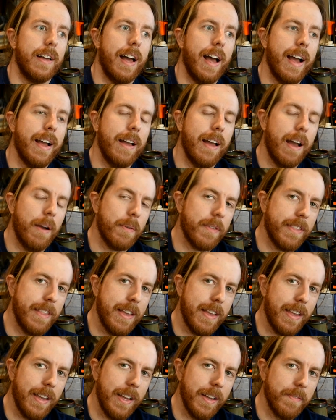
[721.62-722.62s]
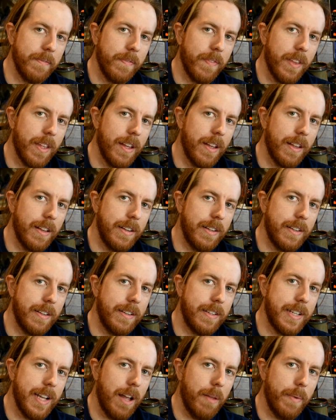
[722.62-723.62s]
I was thinking,
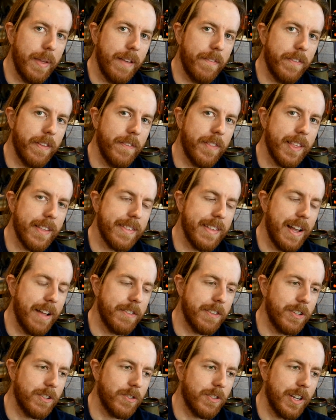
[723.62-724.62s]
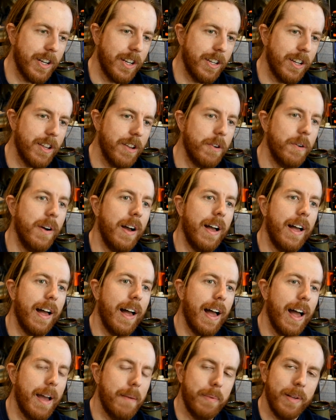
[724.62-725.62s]
tell me if this sounds interesting to you.
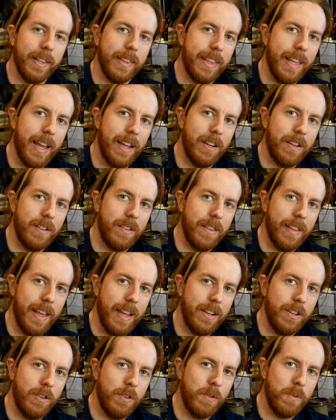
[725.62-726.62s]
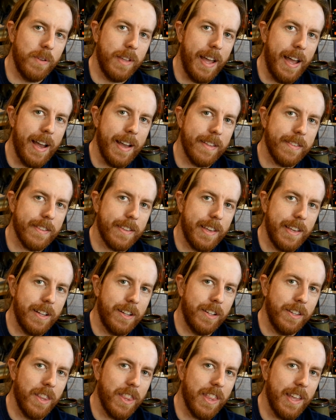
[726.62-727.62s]
I built that new gas
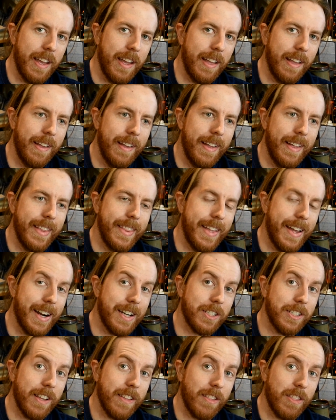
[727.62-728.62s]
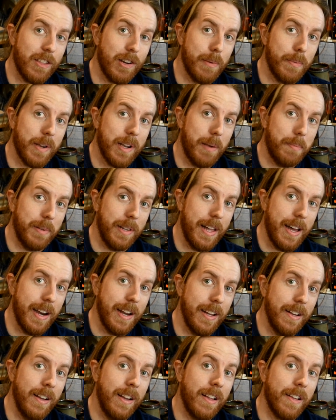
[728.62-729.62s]
kiln thing. That actually has a thermocouple on
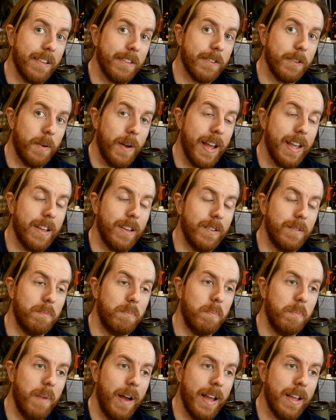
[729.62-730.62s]
it. So I could